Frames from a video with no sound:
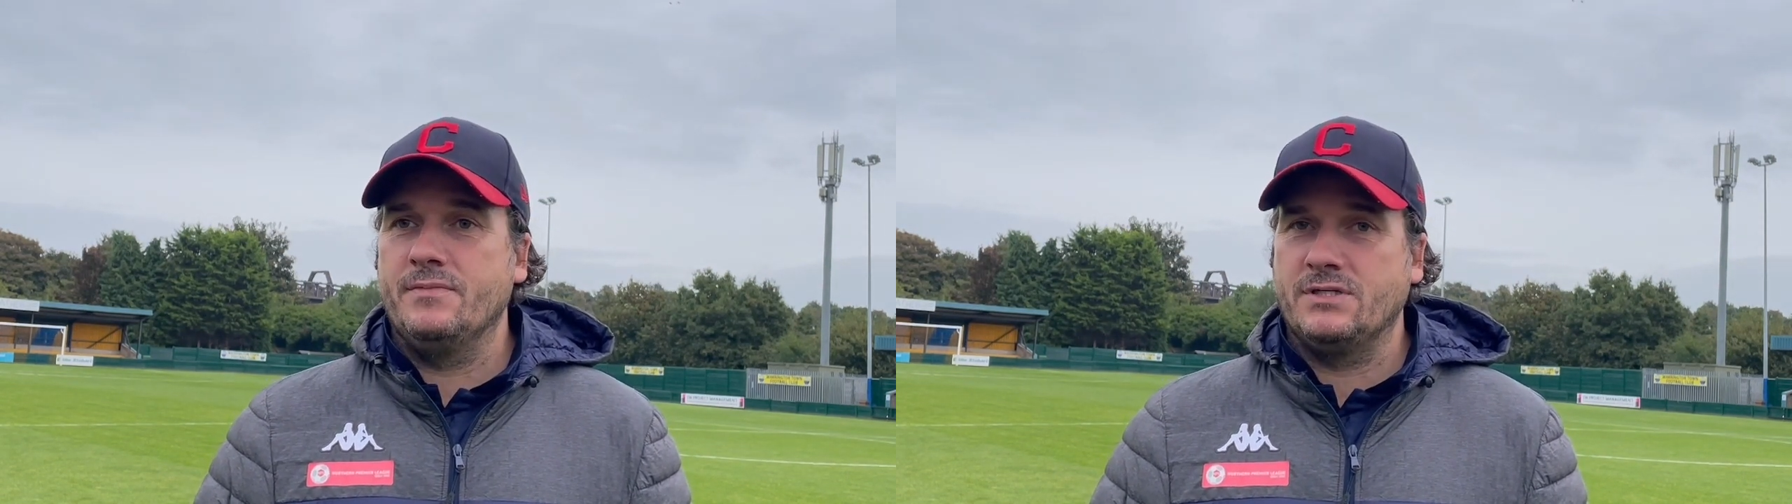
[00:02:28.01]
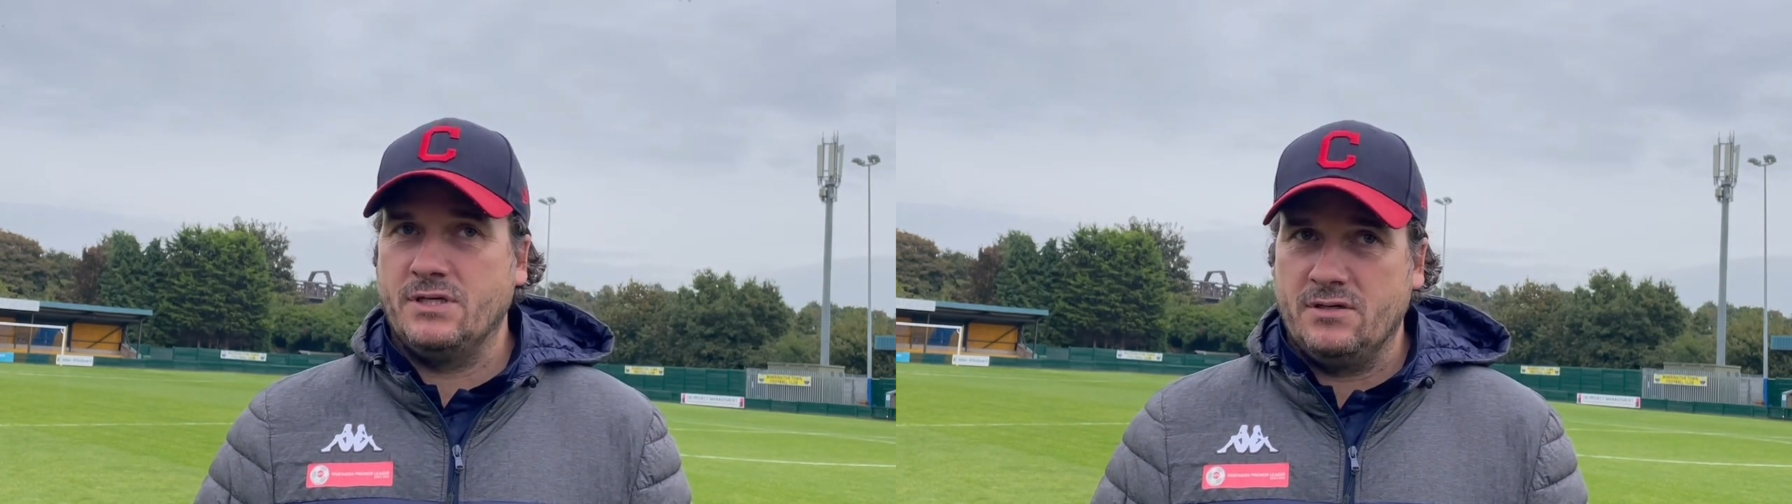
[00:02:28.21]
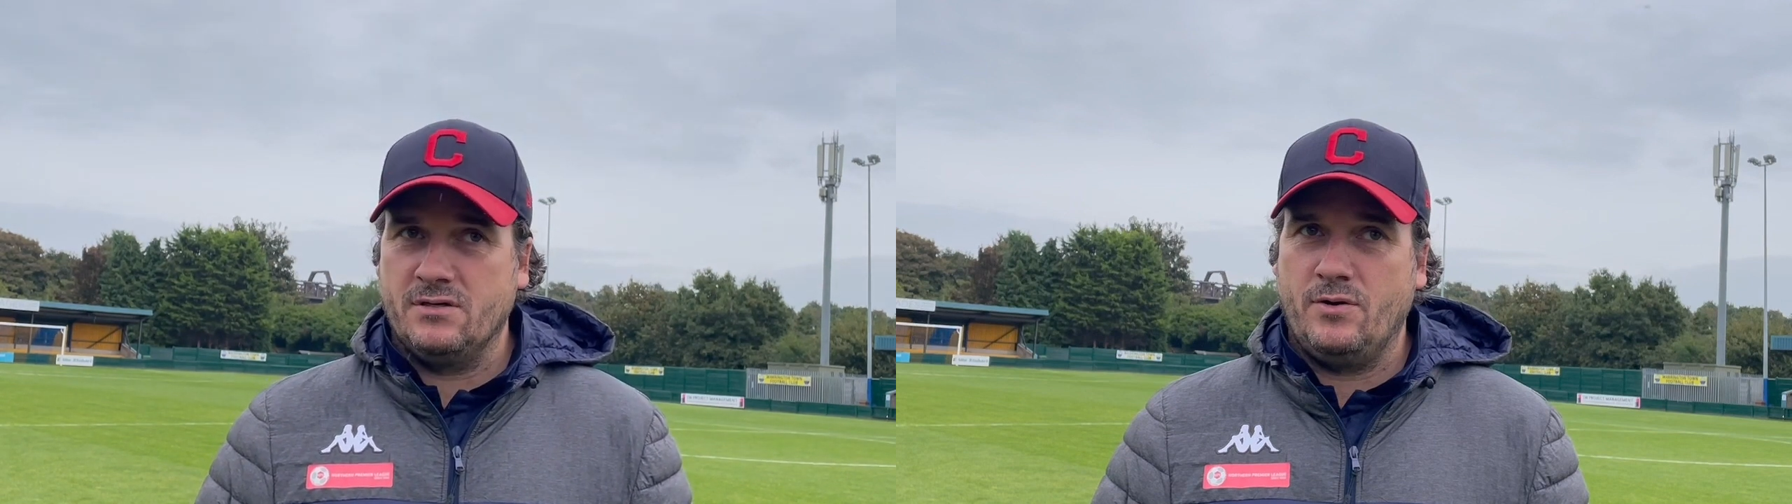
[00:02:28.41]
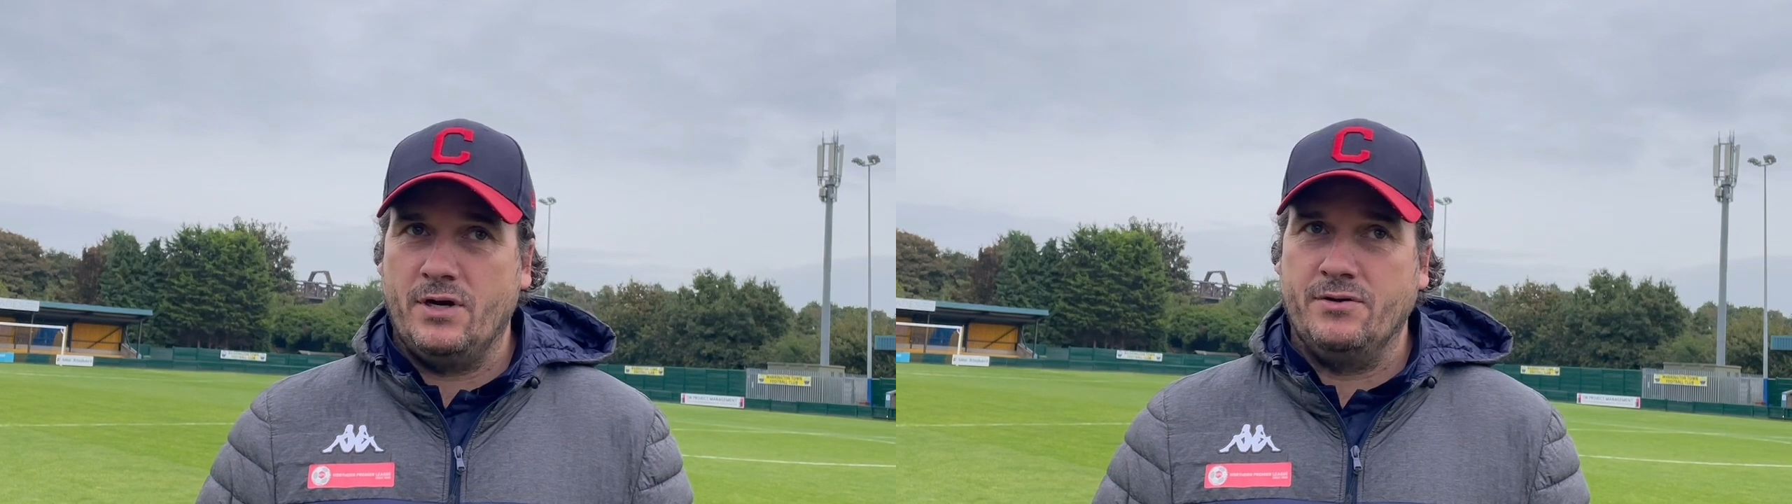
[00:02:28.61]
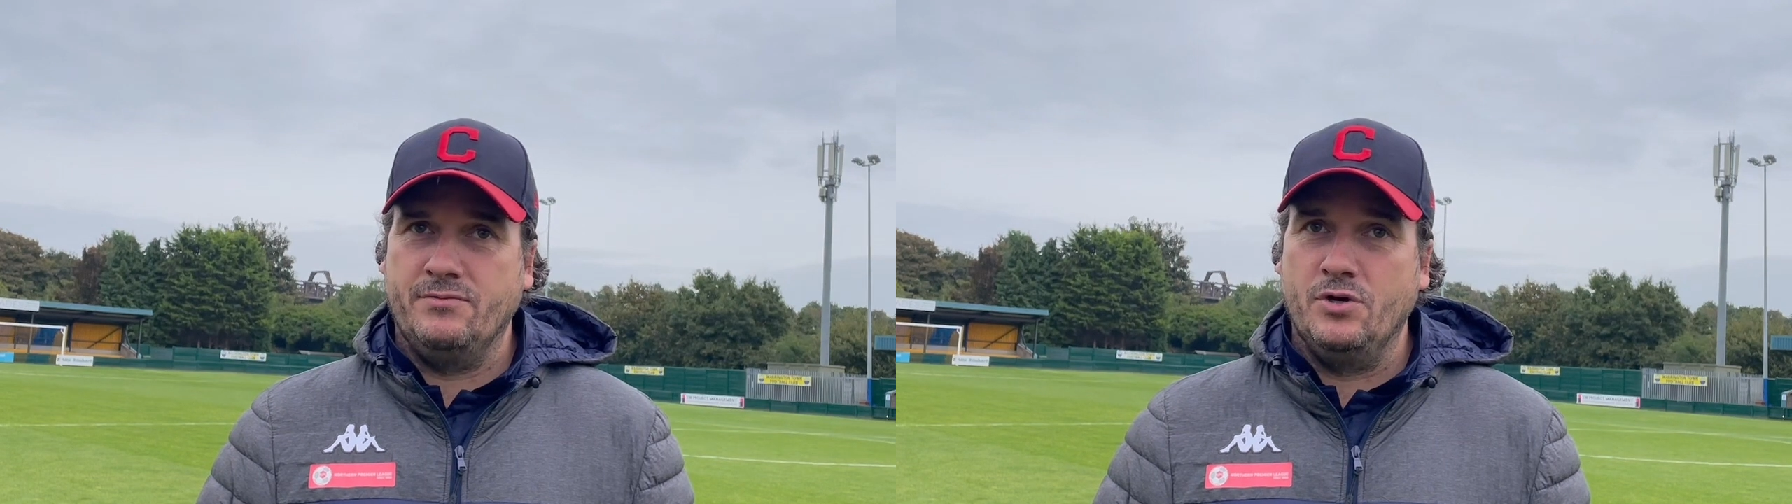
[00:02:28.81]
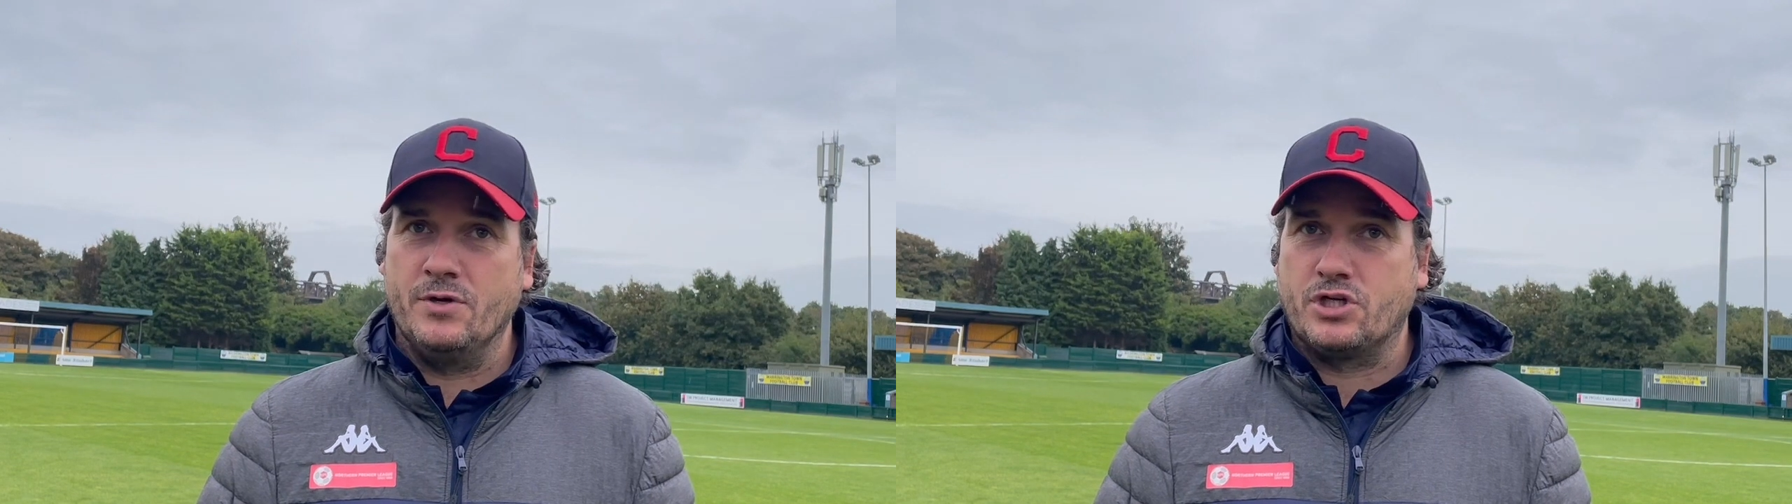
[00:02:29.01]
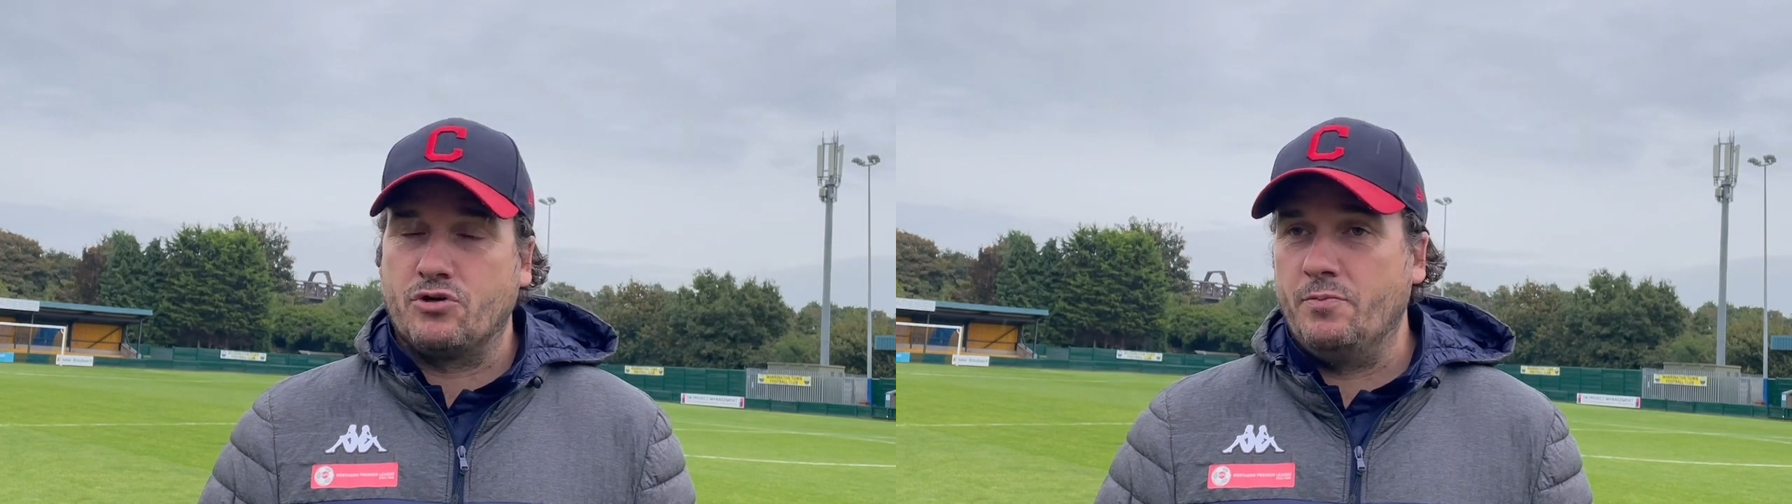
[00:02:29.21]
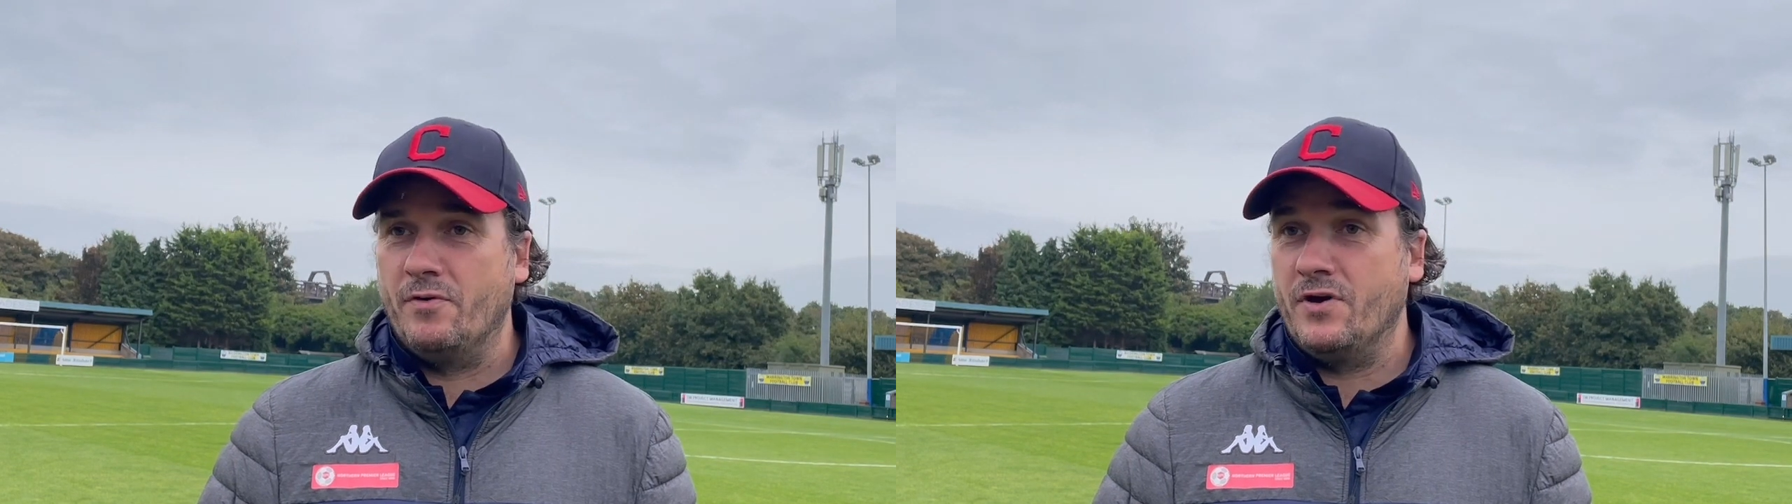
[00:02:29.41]
There's quite a newish
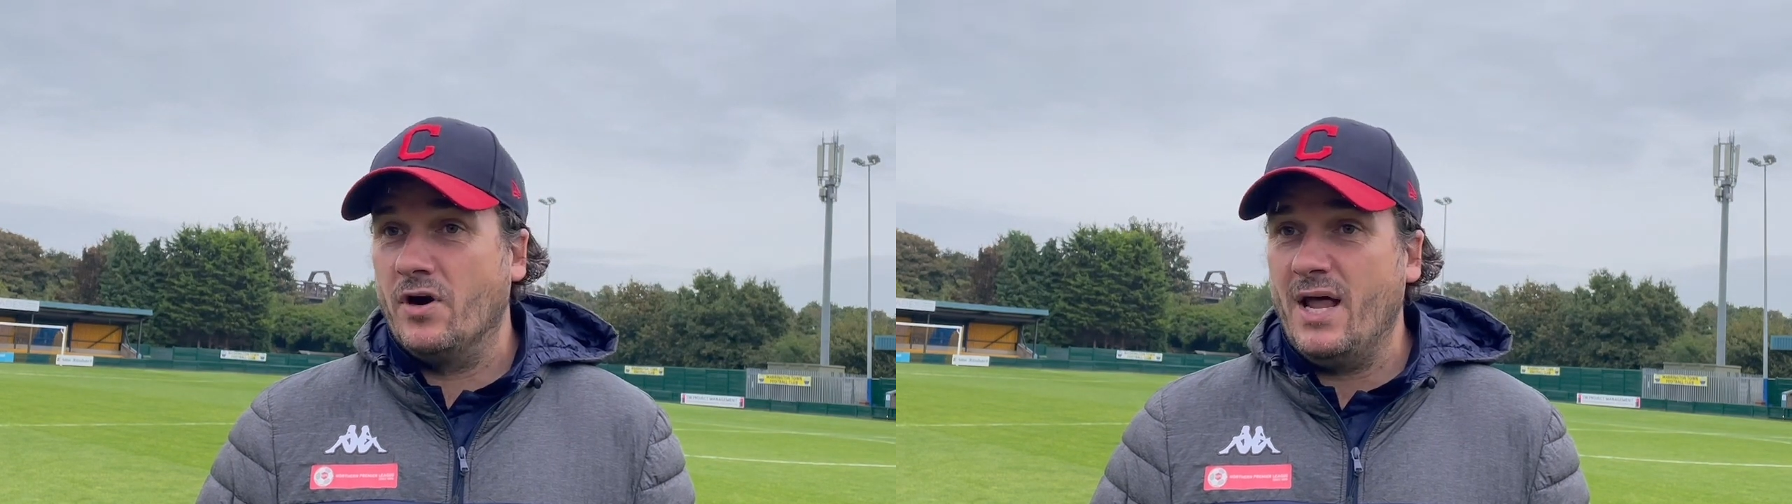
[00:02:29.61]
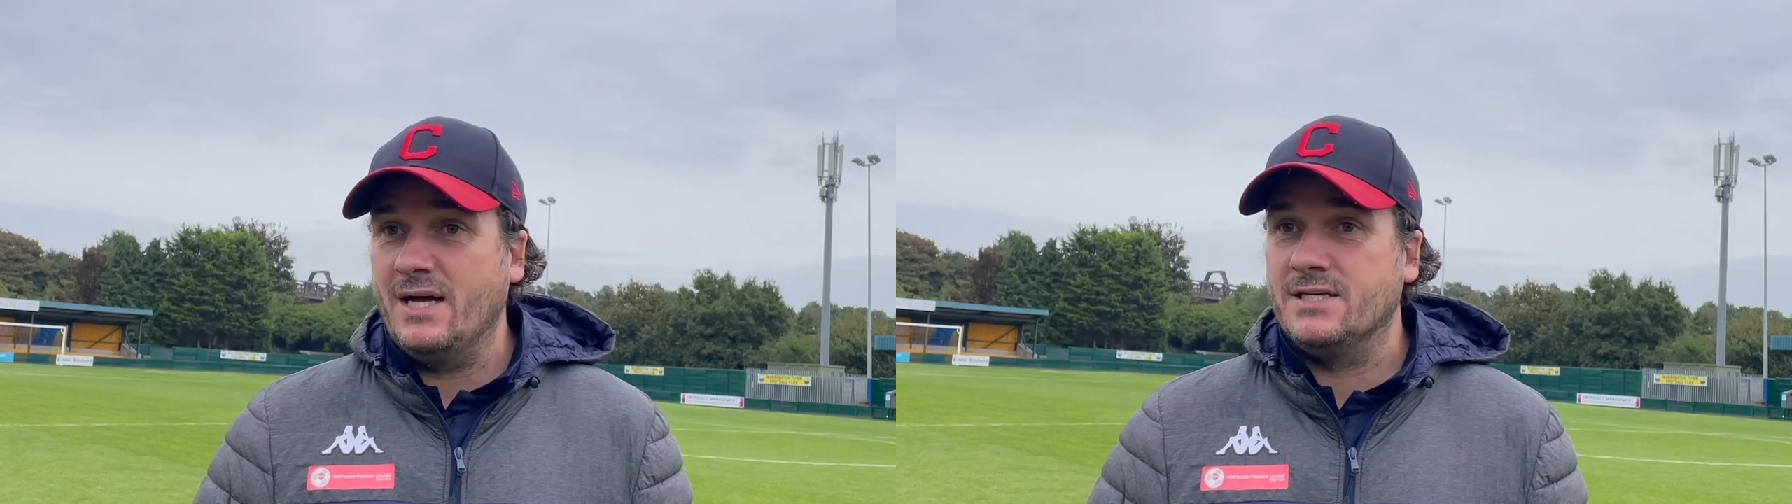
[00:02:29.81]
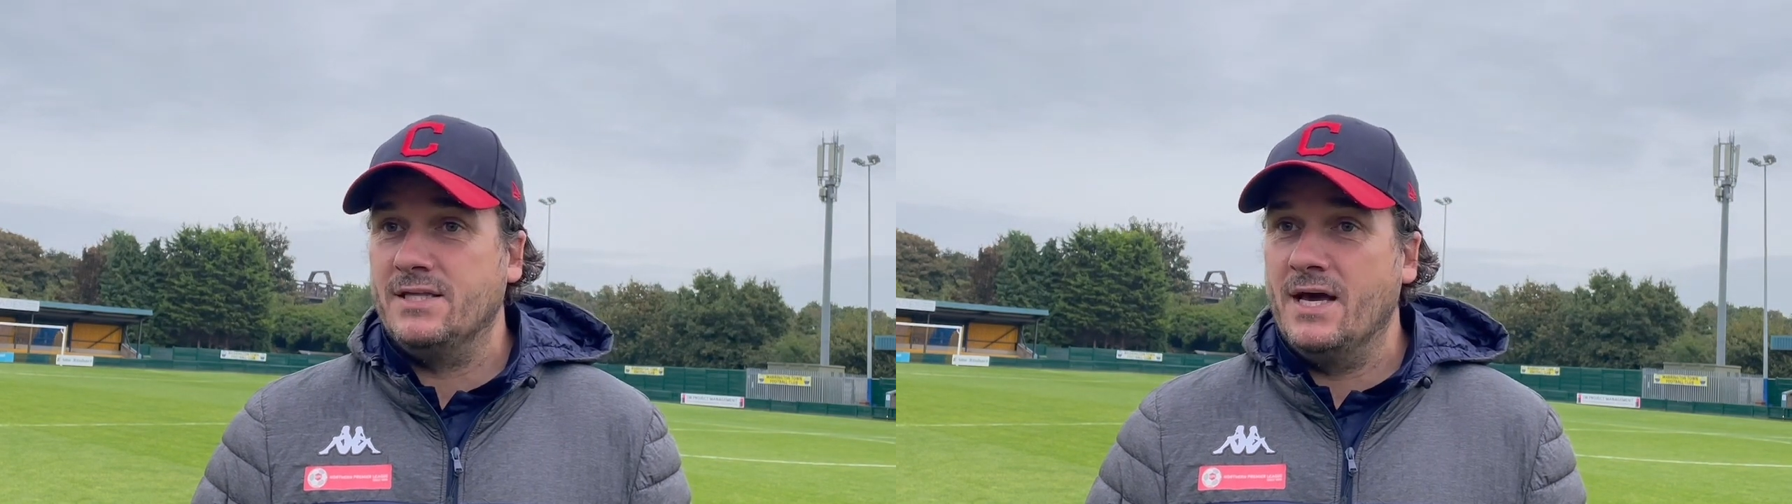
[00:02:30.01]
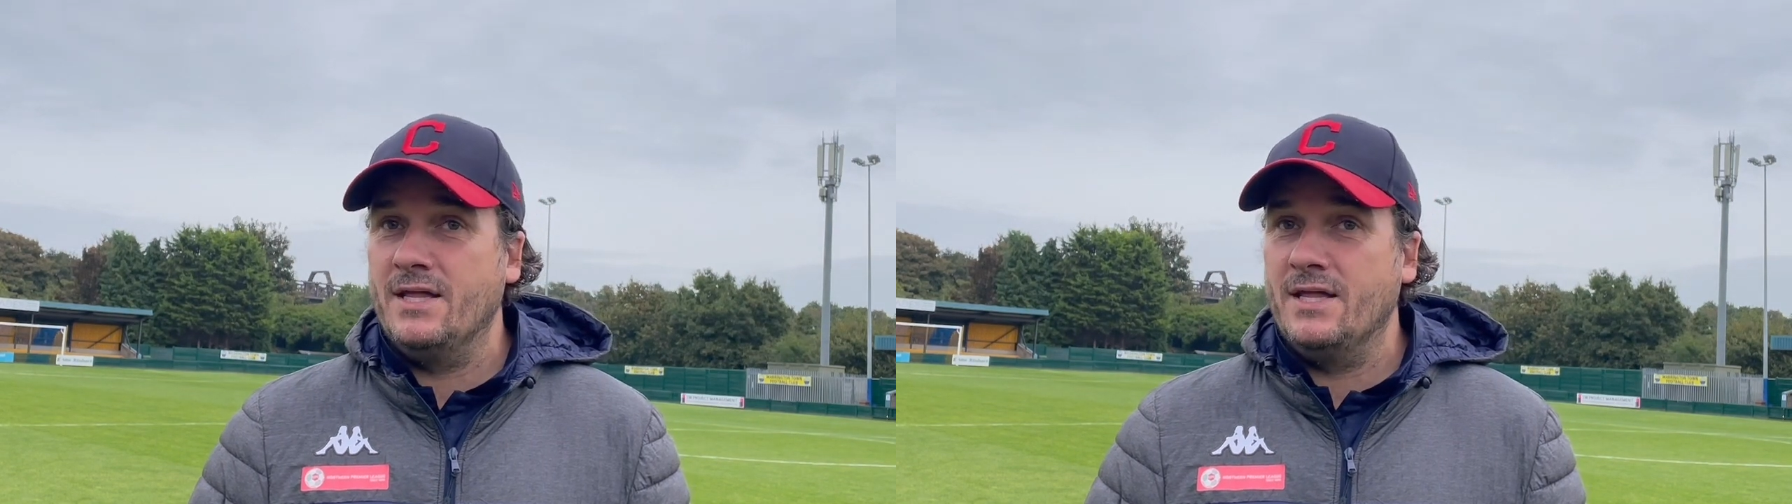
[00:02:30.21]
group of young lads in there,